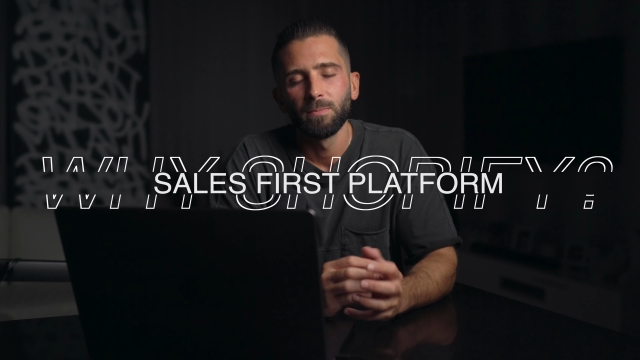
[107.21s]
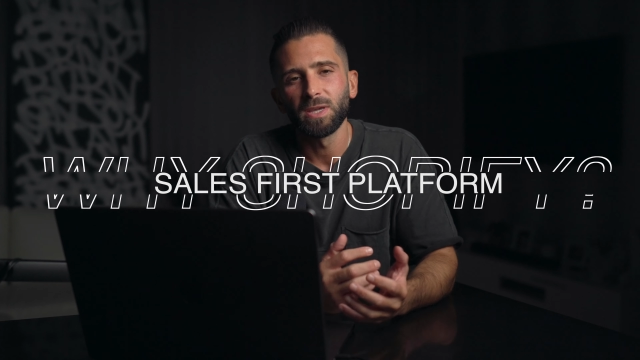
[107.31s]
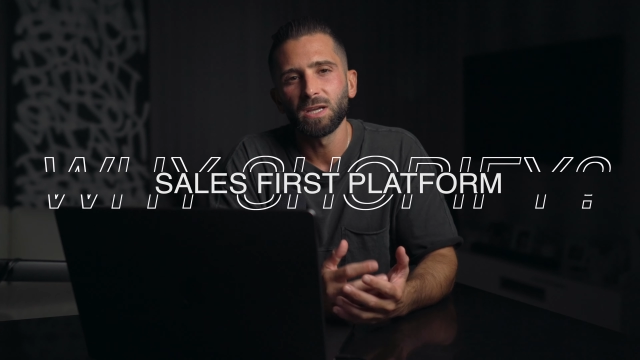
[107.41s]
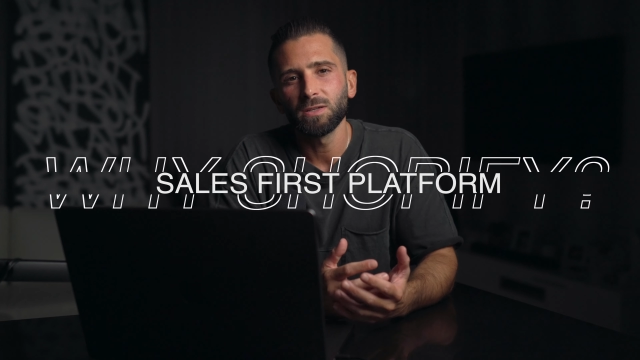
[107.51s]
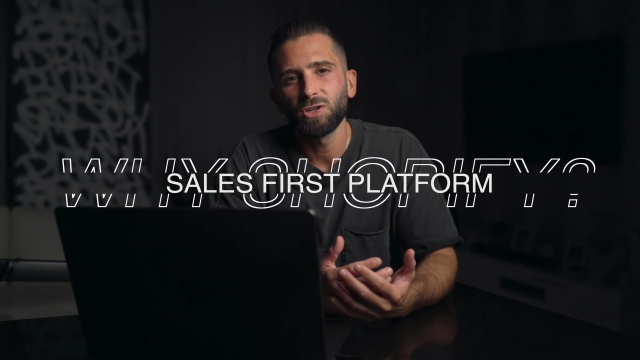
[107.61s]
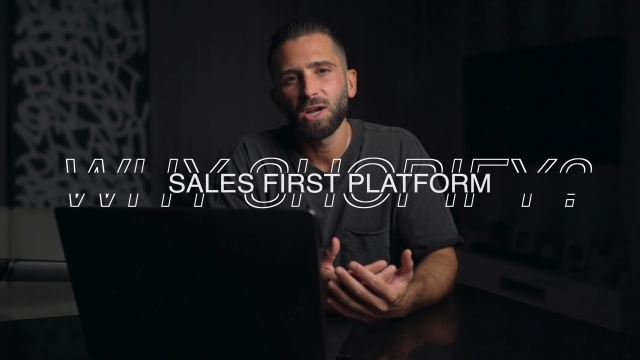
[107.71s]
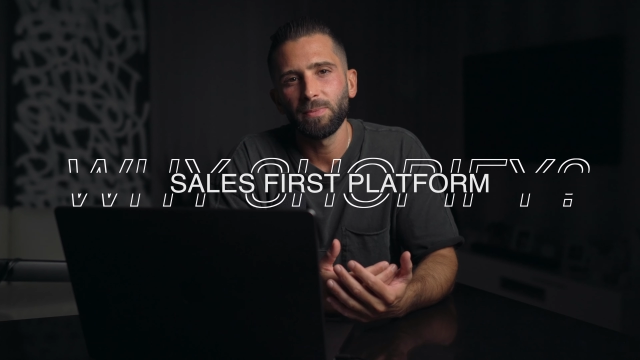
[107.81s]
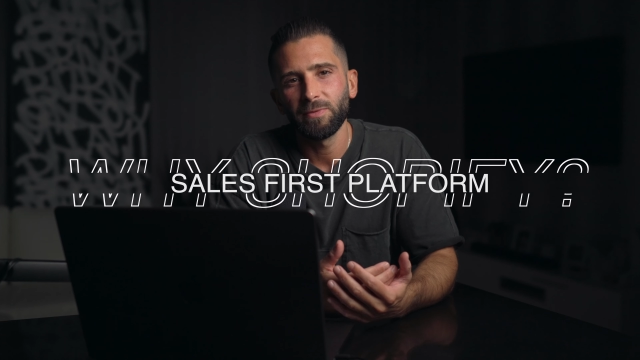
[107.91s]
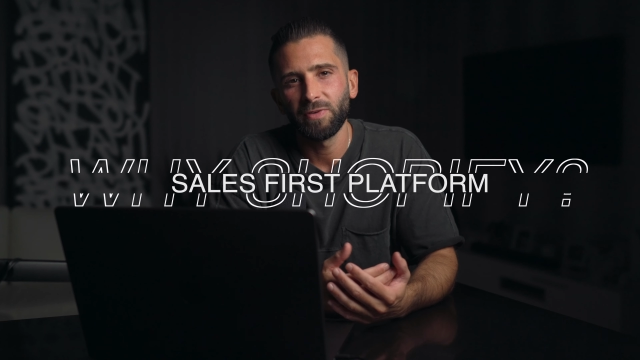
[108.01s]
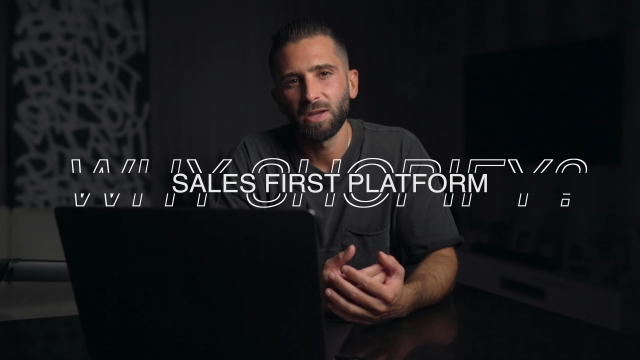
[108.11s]
Because
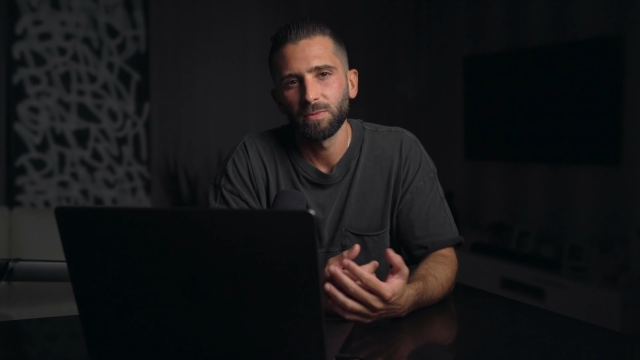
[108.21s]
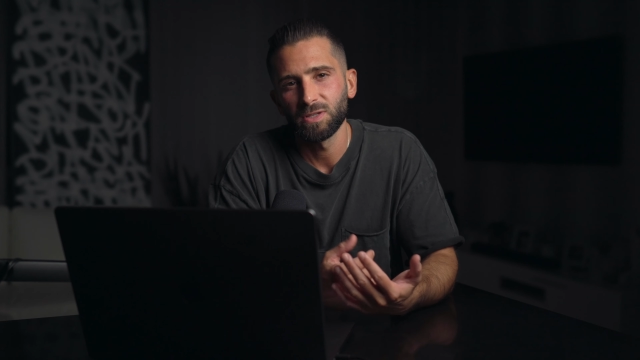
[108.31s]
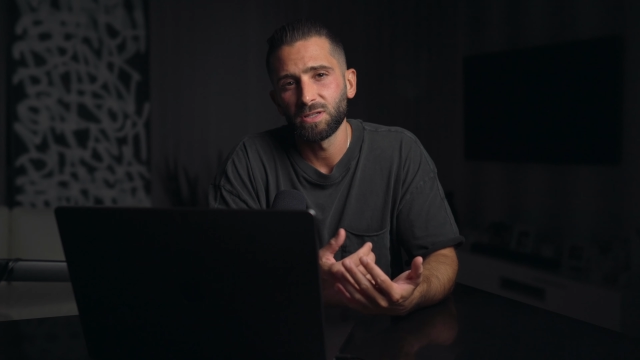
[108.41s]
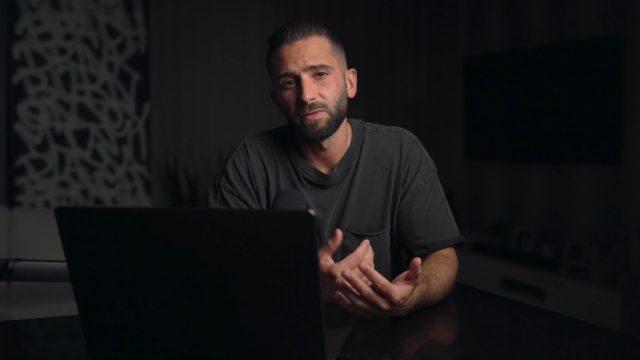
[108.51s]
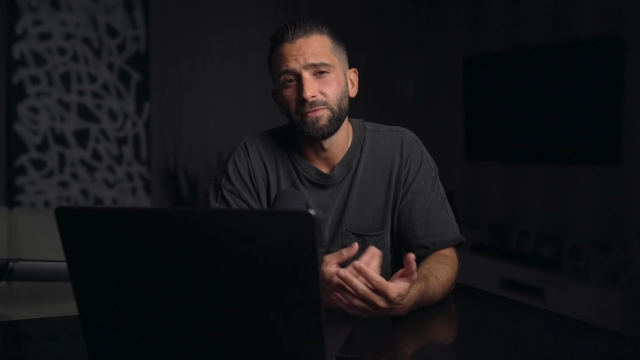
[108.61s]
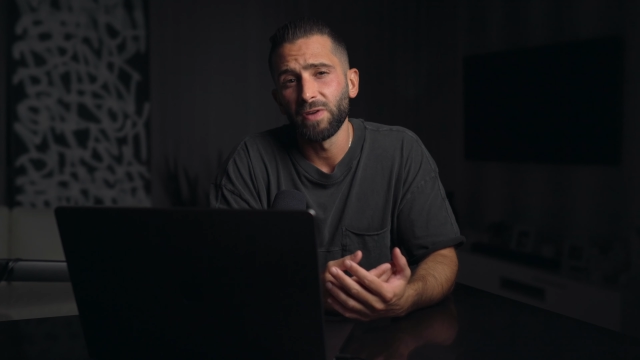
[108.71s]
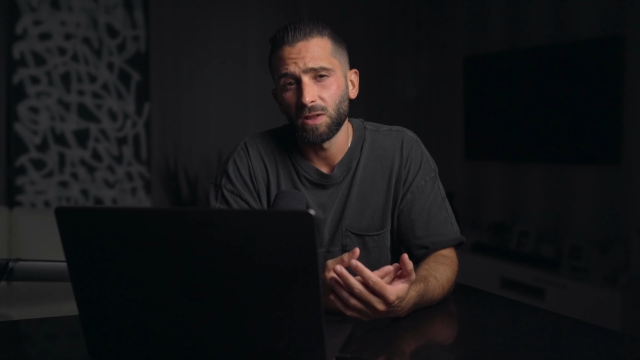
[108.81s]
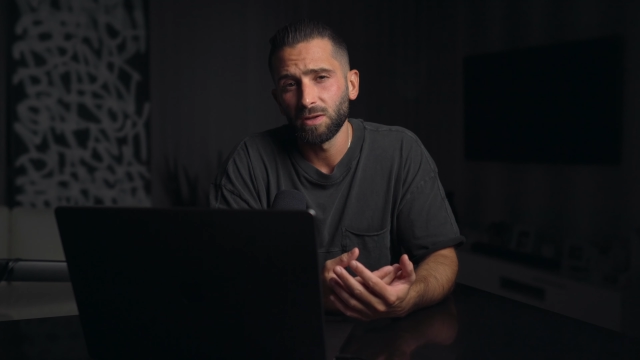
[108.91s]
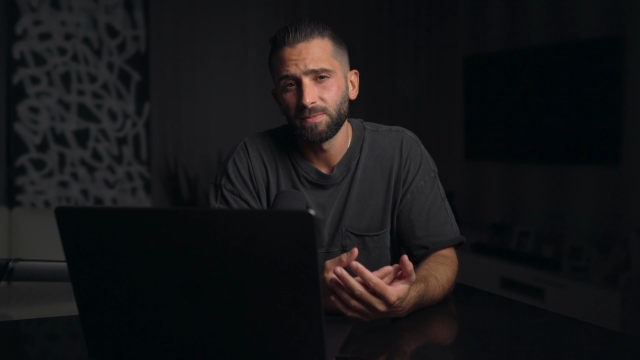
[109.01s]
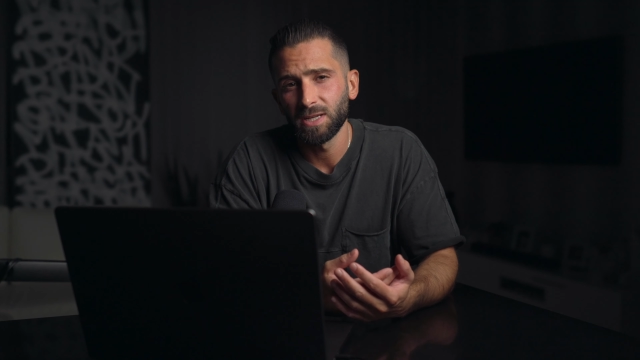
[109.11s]
Shopify was
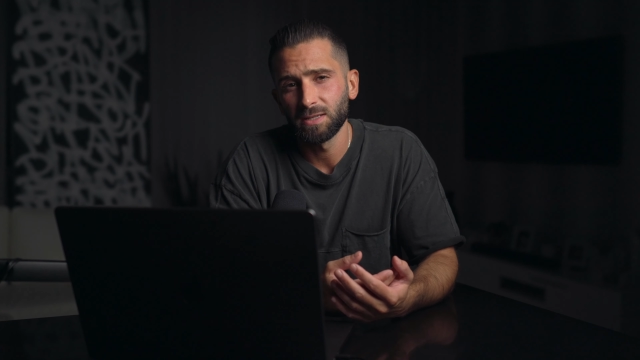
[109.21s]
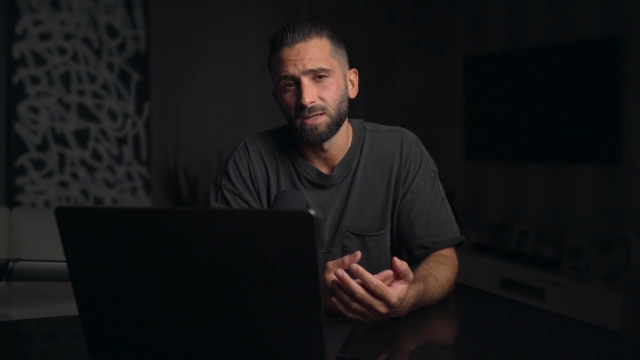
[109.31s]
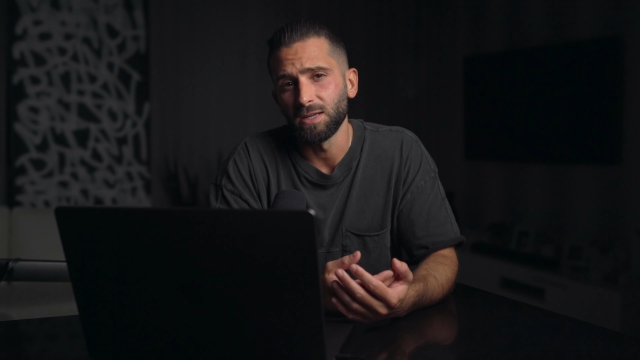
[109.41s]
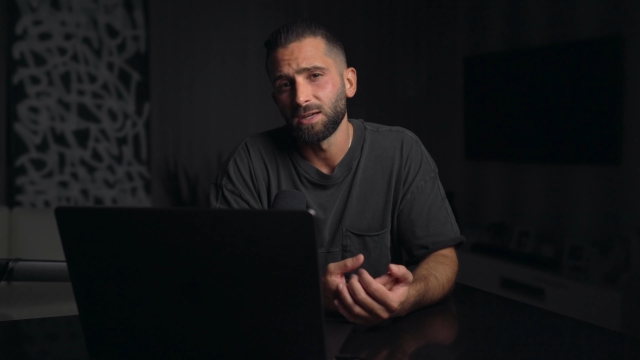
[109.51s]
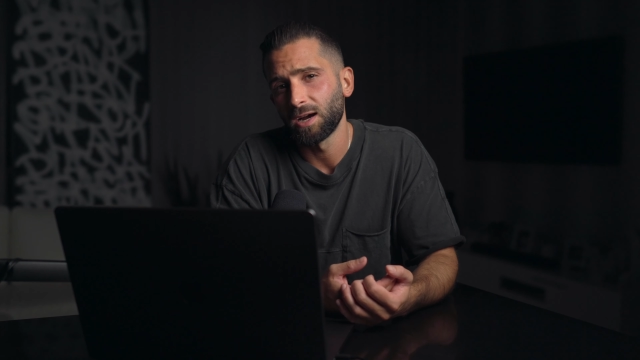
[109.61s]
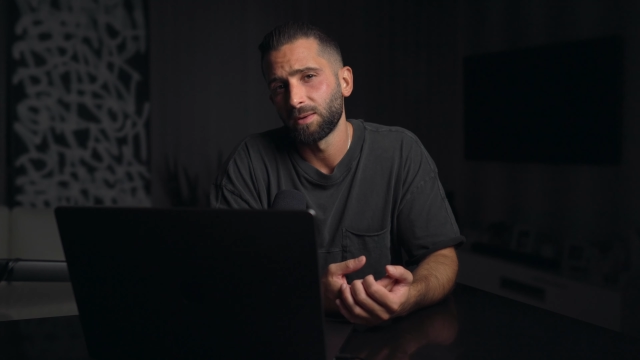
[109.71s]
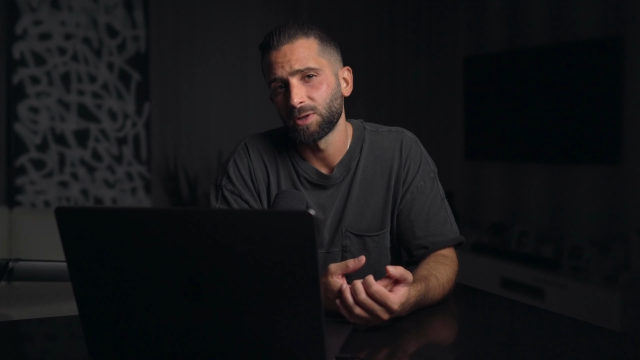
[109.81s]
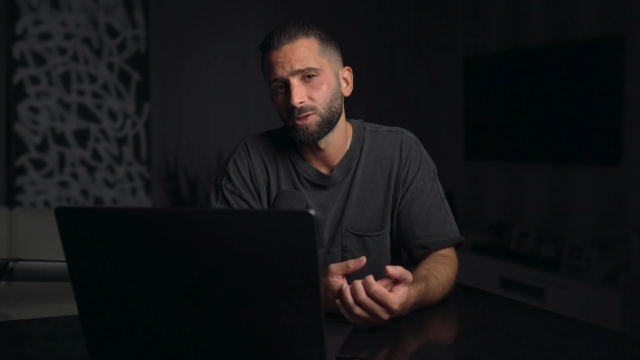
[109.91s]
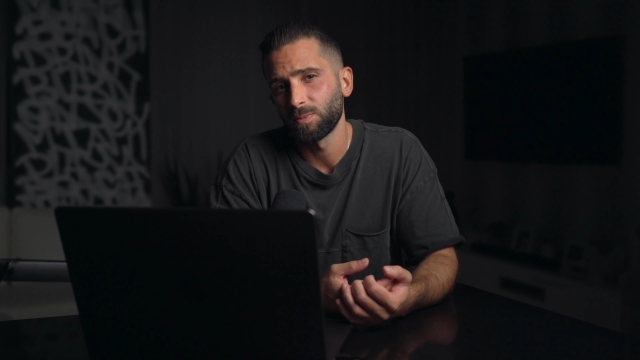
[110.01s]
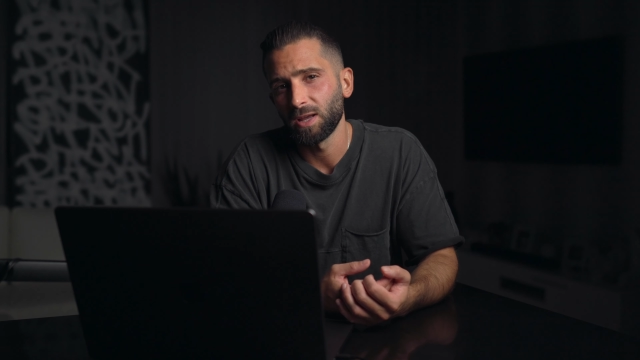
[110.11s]
developed as an
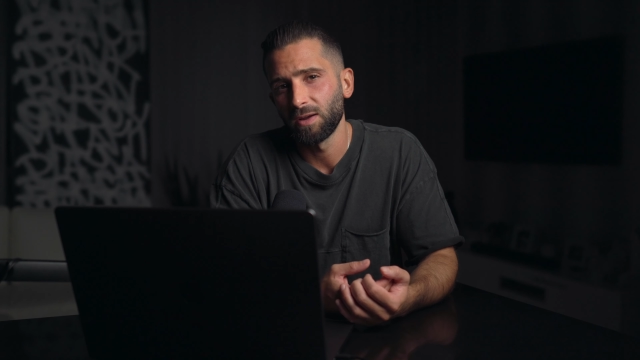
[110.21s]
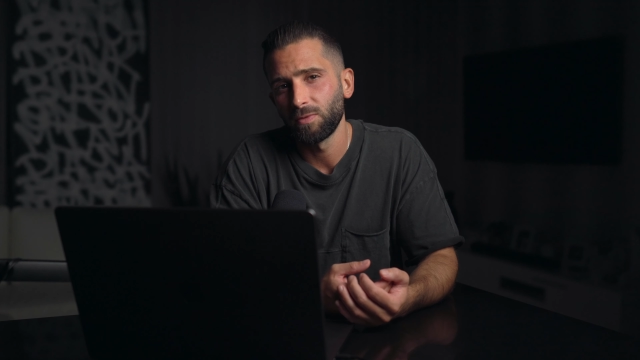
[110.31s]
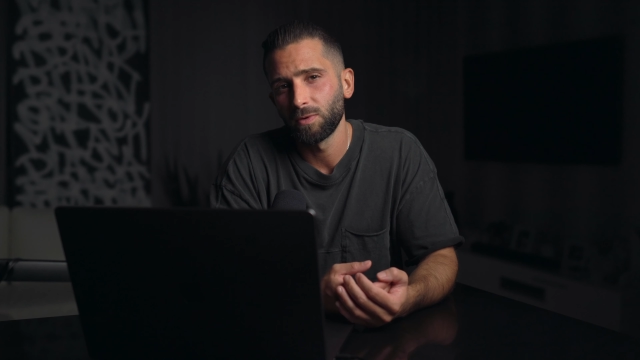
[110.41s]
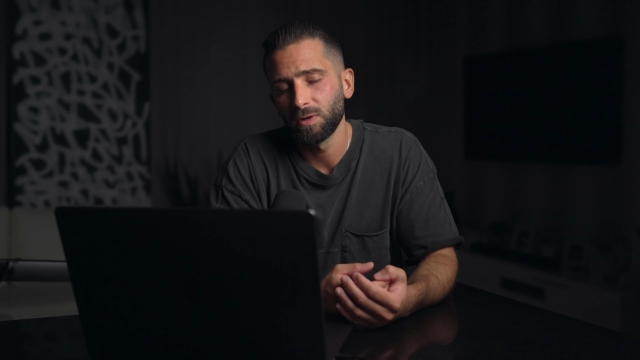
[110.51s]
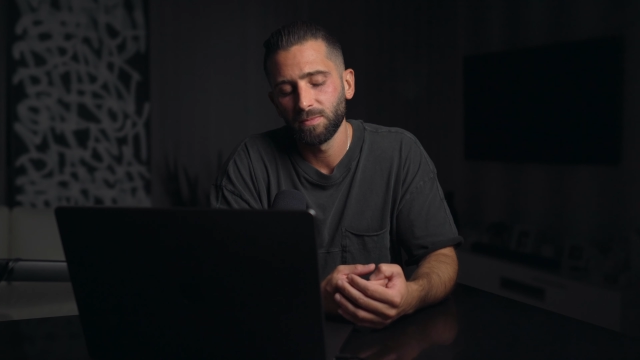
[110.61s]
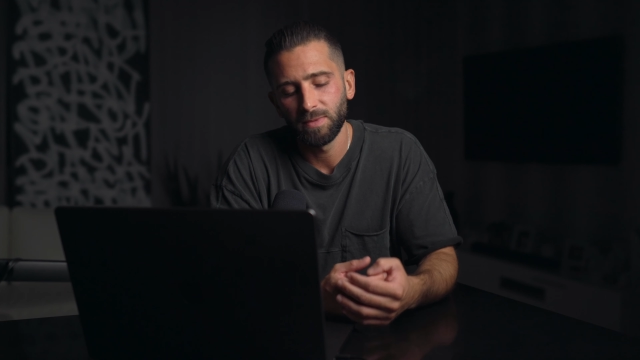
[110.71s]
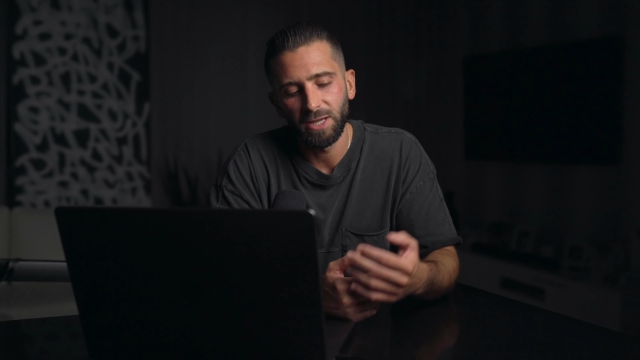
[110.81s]
e-commerce platform,